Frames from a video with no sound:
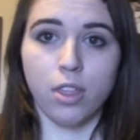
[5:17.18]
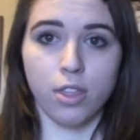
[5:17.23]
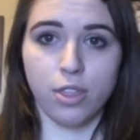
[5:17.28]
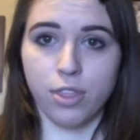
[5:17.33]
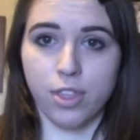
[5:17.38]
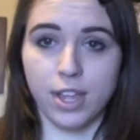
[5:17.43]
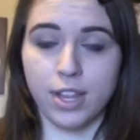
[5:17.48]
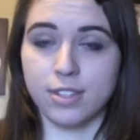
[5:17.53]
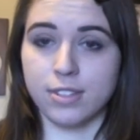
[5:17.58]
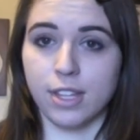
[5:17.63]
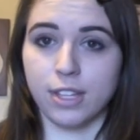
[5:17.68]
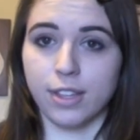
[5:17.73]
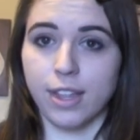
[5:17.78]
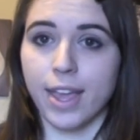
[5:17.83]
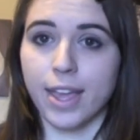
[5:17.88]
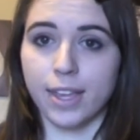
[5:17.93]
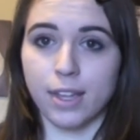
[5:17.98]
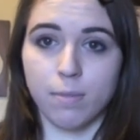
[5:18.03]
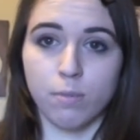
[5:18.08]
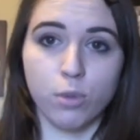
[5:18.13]
things they
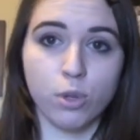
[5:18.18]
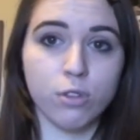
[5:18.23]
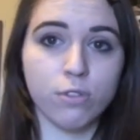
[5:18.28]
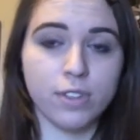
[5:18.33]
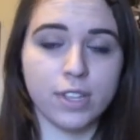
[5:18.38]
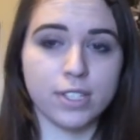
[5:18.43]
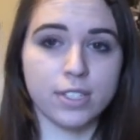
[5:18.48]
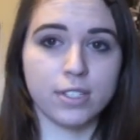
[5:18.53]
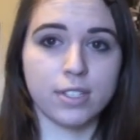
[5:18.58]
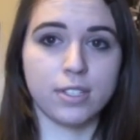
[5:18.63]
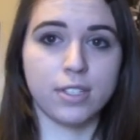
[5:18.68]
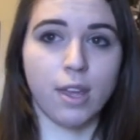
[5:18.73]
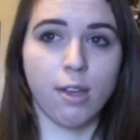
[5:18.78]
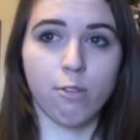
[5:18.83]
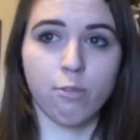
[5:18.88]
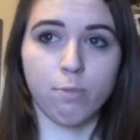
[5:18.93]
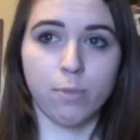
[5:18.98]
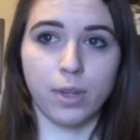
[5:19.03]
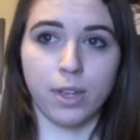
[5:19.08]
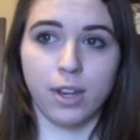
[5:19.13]
like in movies and
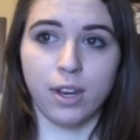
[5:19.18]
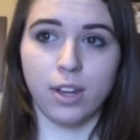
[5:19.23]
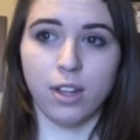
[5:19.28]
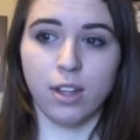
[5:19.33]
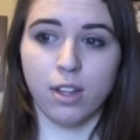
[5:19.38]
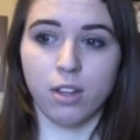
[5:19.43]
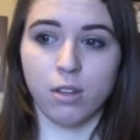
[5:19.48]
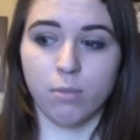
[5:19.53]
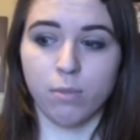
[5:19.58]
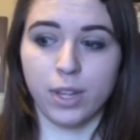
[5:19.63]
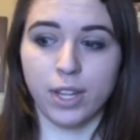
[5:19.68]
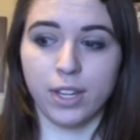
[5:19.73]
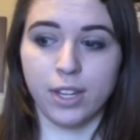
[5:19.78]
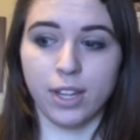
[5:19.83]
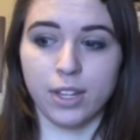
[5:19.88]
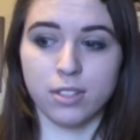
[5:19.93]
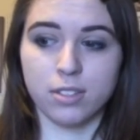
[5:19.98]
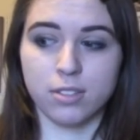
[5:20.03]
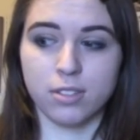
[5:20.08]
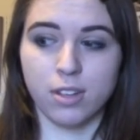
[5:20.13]
stuff, but I
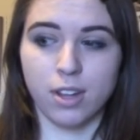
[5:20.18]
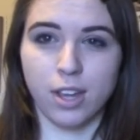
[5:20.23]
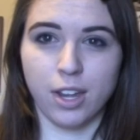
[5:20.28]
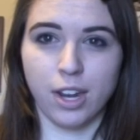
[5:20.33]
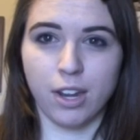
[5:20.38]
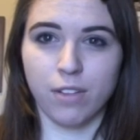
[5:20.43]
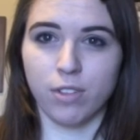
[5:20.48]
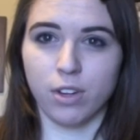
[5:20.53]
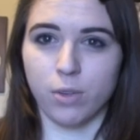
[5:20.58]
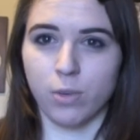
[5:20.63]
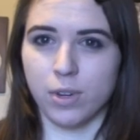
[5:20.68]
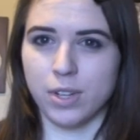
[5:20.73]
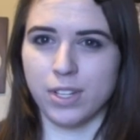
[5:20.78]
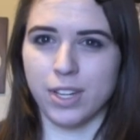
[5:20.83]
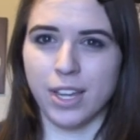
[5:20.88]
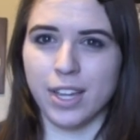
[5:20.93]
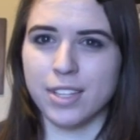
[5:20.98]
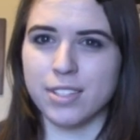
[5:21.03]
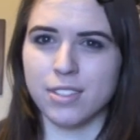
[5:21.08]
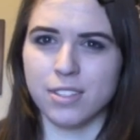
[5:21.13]
guess not everyone
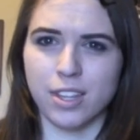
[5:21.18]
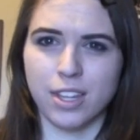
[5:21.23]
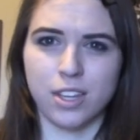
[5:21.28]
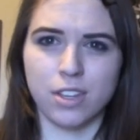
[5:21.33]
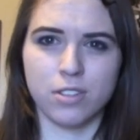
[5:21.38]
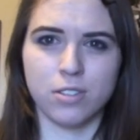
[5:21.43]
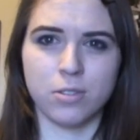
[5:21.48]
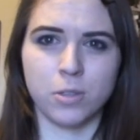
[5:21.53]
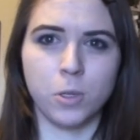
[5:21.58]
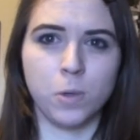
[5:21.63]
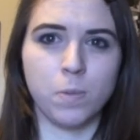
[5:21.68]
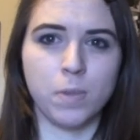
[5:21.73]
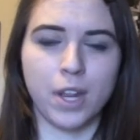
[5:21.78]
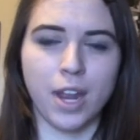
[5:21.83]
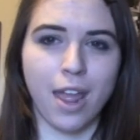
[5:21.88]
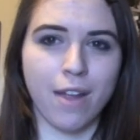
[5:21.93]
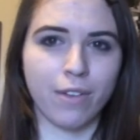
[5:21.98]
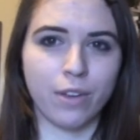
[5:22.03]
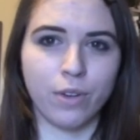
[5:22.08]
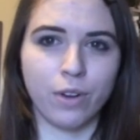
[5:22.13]
does, and they assume that
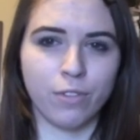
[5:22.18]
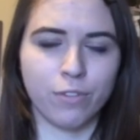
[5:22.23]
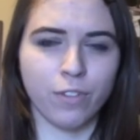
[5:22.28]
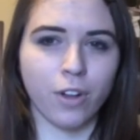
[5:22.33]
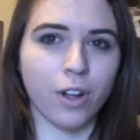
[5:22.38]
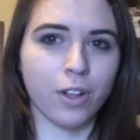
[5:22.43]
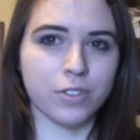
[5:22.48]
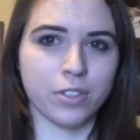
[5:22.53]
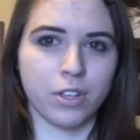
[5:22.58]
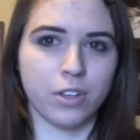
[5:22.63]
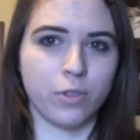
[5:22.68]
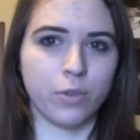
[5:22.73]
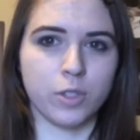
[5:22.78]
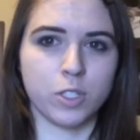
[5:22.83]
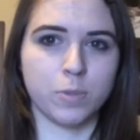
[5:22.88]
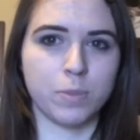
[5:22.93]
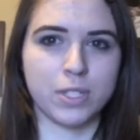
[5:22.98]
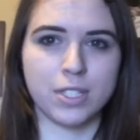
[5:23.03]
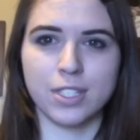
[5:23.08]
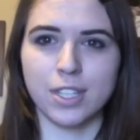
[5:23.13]
everyone falls into a
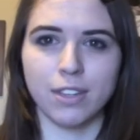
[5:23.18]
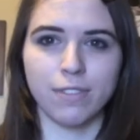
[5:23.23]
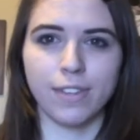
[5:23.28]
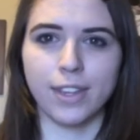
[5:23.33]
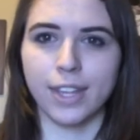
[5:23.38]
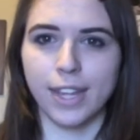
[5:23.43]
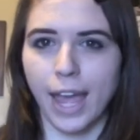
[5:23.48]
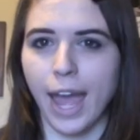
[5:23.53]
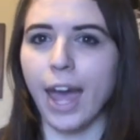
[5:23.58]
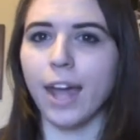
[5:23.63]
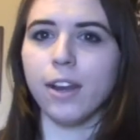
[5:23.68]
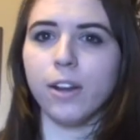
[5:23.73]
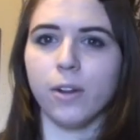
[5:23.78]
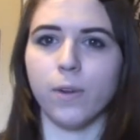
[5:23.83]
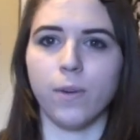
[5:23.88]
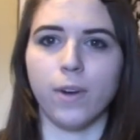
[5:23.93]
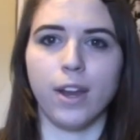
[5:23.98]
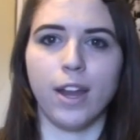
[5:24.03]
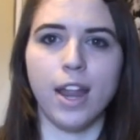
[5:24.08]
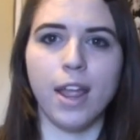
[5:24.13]
specific
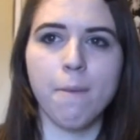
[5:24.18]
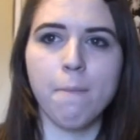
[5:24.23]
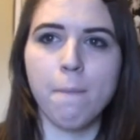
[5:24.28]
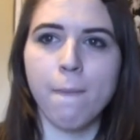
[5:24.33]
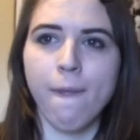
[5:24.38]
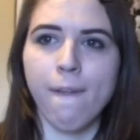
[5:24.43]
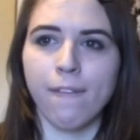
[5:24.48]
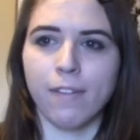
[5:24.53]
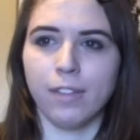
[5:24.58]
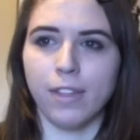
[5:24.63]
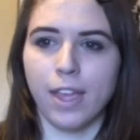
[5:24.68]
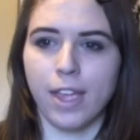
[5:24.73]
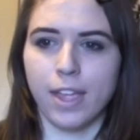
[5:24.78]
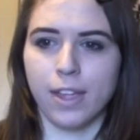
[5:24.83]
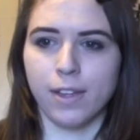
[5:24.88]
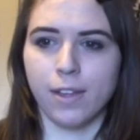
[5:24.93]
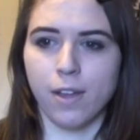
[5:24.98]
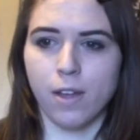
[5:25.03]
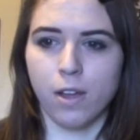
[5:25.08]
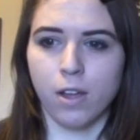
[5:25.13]
category.
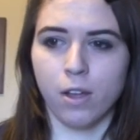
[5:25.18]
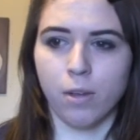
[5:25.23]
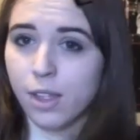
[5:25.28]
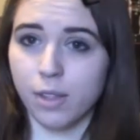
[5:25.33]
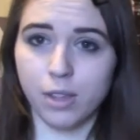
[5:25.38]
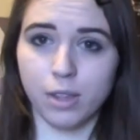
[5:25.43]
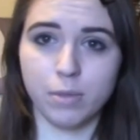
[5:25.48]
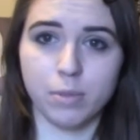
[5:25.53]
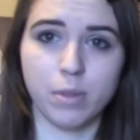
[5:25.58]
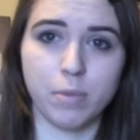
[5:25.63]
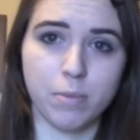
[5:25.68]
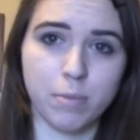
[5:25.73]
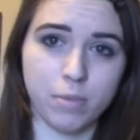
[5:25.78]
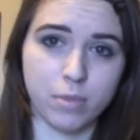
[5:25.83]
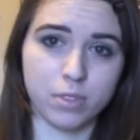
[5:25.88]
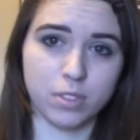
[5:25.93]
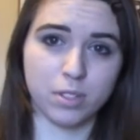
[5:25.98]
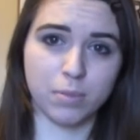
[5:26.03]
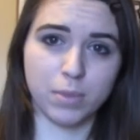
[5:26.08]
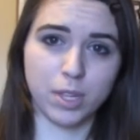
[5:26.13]
Like
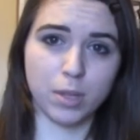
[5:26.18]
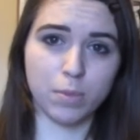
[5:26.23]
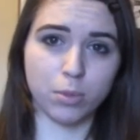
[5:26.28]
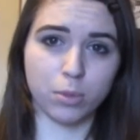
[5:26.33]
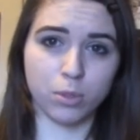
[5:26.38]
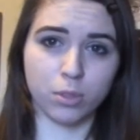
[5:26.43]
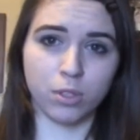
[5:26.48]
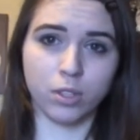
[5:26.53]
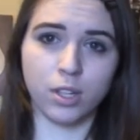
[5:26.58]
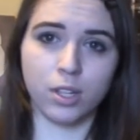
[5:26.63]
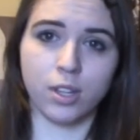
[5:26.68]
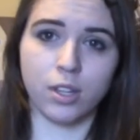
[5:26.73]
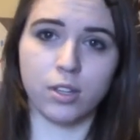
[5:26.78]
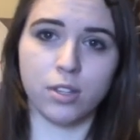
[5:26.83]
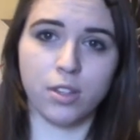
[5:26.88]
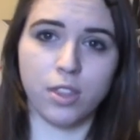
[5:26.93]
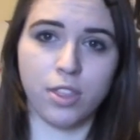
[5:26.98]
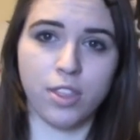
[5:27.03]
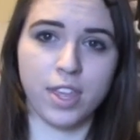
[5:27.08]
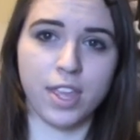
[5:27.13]
some people
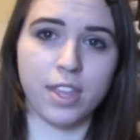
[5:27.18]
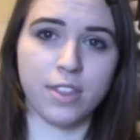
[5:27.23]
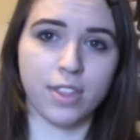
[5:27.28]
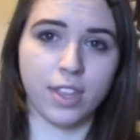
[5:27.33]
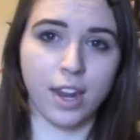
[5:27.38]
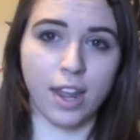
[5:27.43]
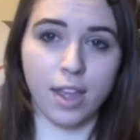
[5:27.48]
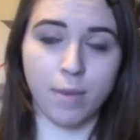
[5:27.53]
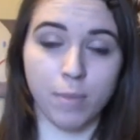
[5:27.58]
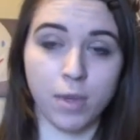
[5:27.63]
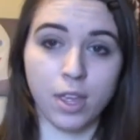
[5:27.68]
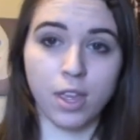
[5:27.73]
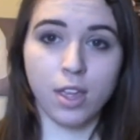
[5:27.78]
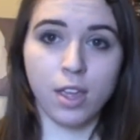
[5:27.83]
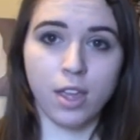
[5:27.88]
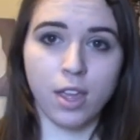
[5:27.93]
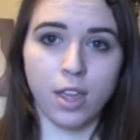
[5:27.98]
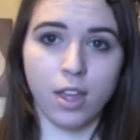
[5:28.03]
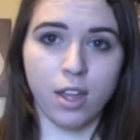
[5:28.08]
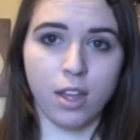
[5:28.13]
think that
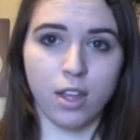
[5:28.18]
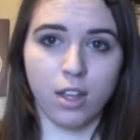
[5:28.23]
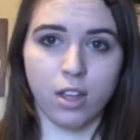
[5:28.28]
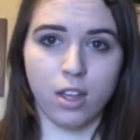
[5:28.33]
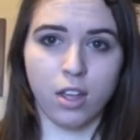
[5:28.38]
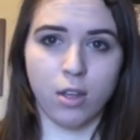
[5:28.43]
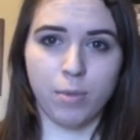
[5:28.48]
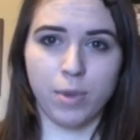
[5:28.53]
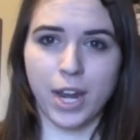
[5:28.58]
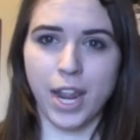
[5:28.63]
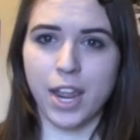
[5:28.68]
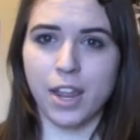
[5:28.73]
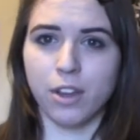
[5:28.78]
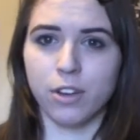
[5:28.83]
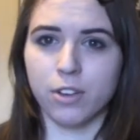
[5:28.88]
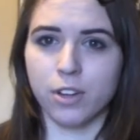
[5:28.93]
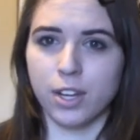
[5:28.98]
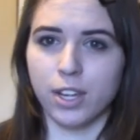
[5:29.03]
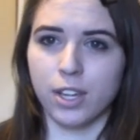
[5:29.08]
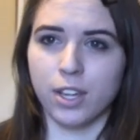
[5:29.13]
I'm
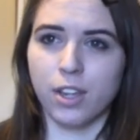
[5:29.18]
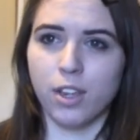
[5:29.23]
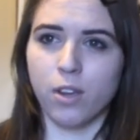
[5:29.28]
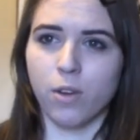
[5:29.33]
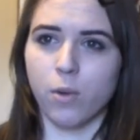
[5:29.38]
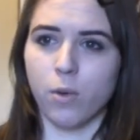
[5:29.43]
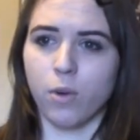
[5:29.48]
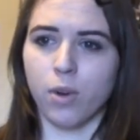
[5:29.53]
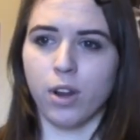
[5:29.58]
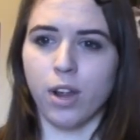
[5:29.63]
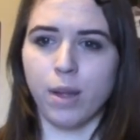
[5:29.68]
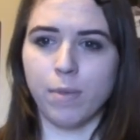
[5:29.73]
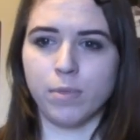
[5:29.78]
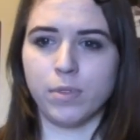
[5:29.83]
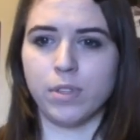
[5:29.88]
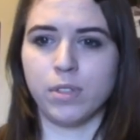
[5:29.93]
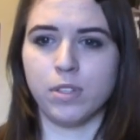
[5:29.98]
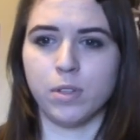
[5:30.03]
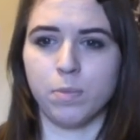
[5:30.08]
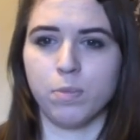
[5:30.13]
angry, or I'm
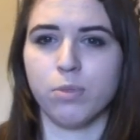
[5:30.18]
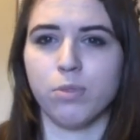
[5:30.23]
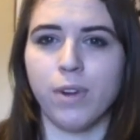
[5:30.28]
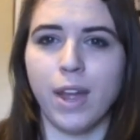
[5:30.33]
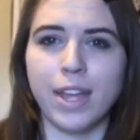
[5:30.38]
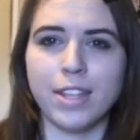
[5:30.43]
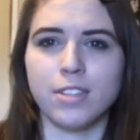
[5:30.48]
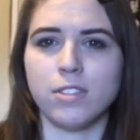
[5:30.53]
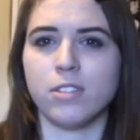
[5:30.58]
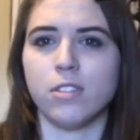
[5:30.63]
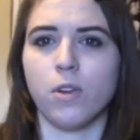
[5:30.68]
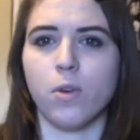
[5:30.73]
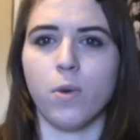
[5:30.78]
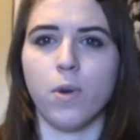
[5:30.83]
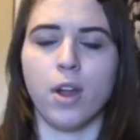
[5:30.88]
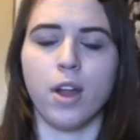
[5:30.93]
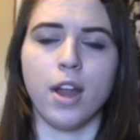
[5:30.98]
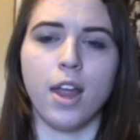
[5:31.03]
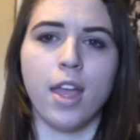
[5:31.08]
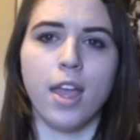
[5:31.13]
depressed,
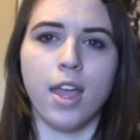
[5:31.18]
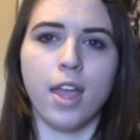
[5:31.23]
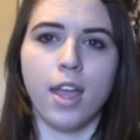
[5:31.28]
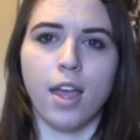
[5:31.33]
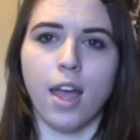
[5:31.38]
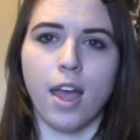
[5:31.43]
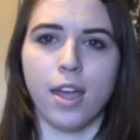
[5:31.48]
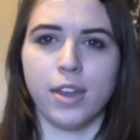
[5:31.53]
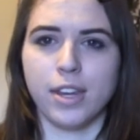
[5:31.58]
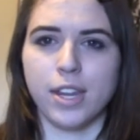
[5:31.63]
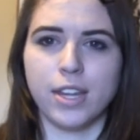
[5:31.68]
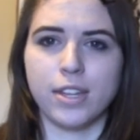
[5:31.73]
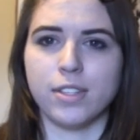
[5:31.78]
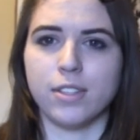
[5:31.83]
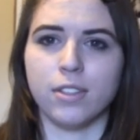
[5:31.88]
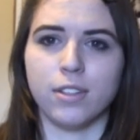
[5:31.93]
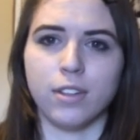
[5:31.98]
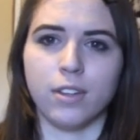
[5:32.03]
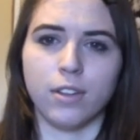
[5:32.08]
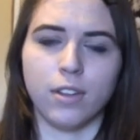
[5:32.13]
or I need
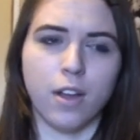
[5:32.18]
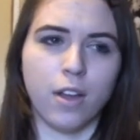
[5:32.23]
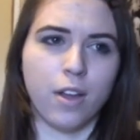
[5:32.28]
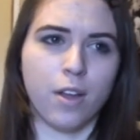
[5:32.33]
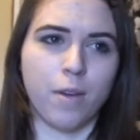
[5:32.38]
to